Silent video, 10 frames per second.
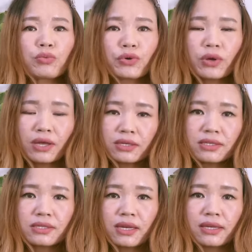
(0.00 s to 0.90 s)
for your
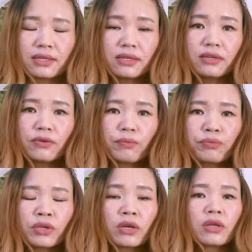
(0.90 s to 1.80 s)
understanding
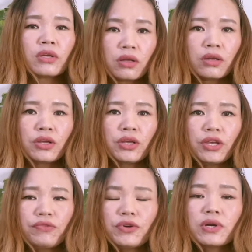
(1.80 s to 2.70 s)

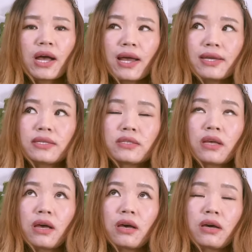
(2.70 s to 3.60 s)
if you guys
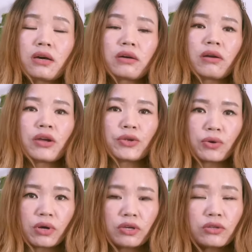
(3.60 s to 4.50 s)
are a
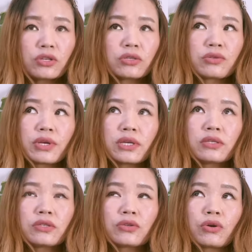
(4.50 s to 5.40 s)
yoga
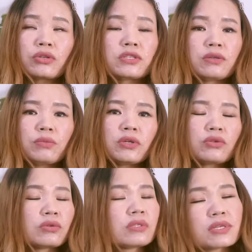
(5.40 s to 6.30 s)
enthusiast or gym
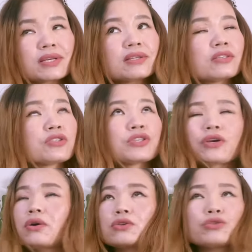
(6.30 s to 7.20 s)
enthusiast
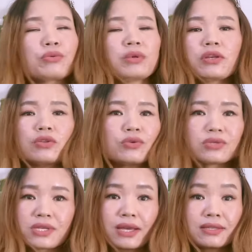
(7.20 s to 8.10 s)
or swimming
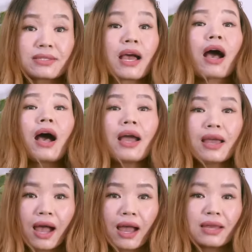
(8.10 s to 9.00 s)
enthusiast i
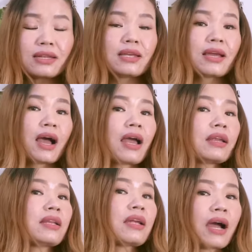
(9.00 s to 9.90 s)
highly
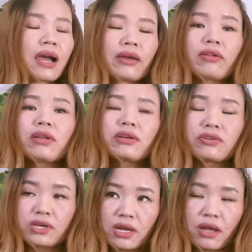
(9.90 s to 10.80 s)
highly highly
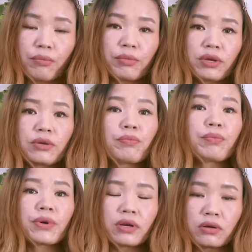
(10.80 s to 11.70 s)
recommend
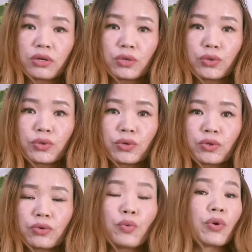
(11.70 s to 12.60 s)

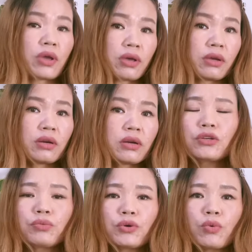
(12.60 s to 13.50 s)
Berlook
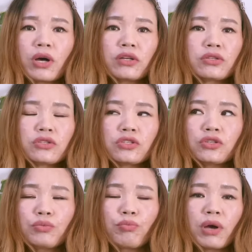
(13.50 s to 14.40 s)
if you want
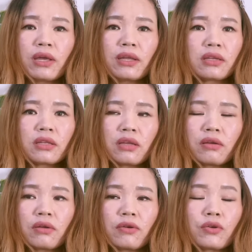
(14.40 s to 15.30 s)
to buy
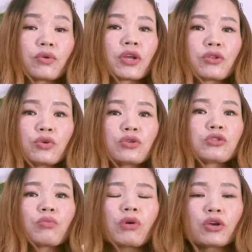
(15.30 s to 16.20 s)
anything you can use
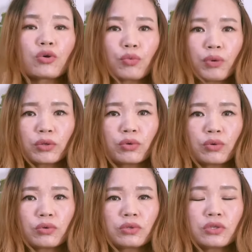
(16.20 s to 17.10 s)
my coupon
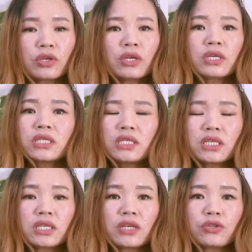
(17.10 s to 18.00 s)
code
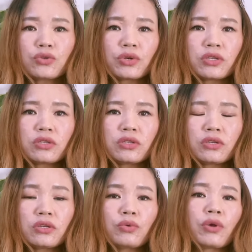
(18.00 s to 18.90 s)

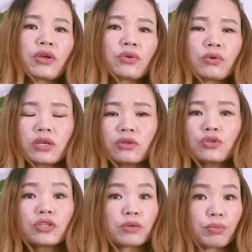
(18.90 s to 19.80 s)
tk20 where you get
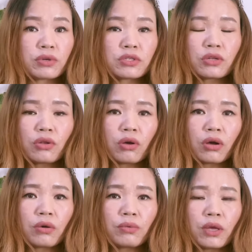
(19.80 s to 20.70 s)
20 percent
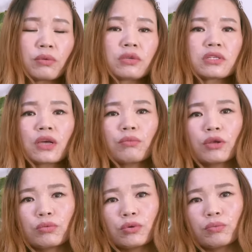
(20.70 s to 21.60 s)
off every time
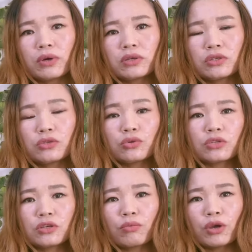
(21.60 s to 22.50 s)
if you purchase
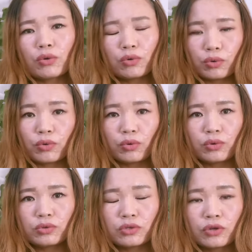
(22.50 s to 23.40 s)
using my
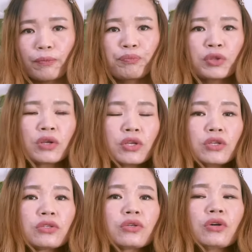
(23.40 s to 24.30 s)
code
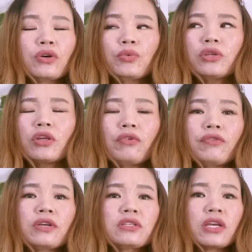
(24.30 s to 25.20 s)
so without
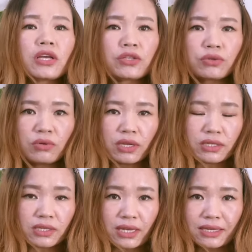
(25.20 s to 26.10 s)
further ado,
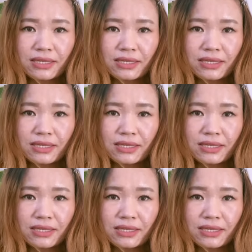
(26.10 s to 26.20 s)
let's get